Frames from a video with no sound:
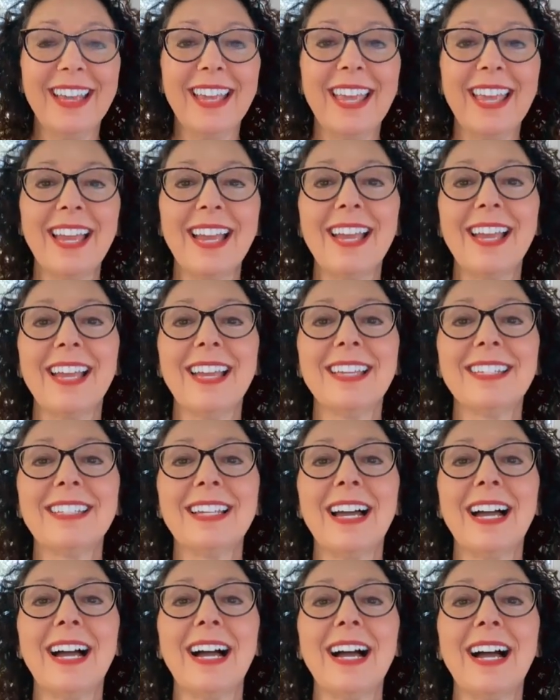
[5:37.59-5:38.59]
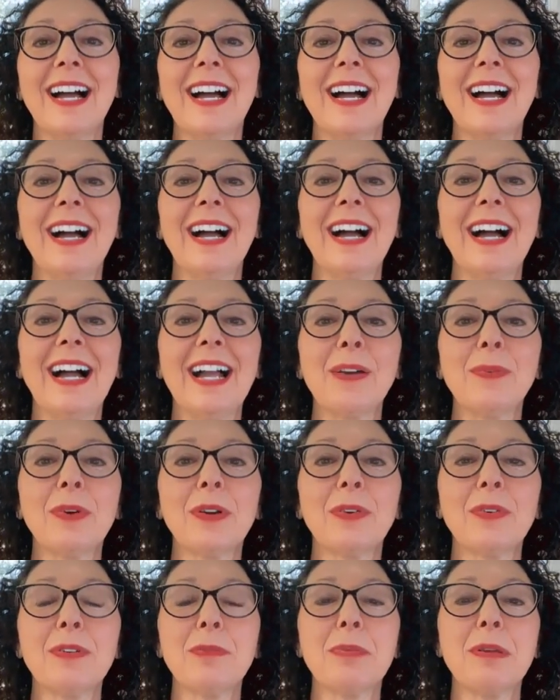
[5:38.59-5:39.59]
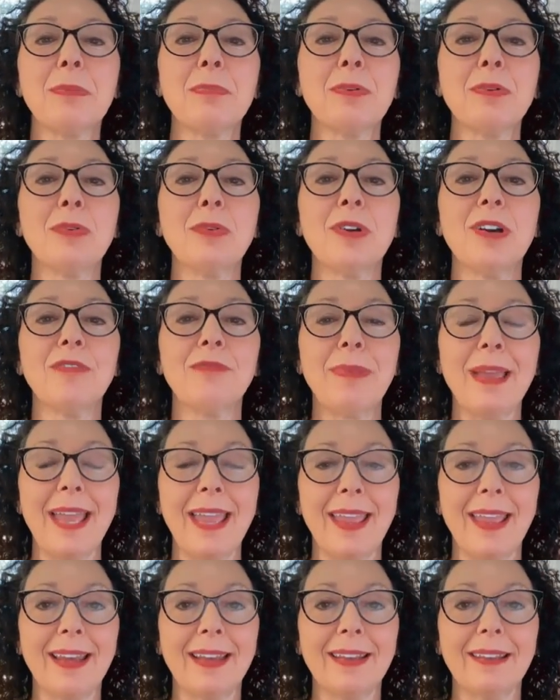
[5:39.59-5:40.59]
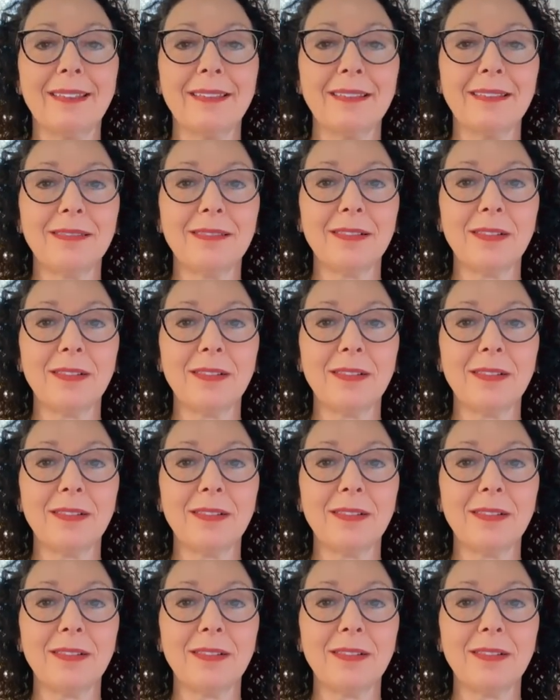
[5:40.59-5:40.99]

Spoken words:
And I work with people who have pain,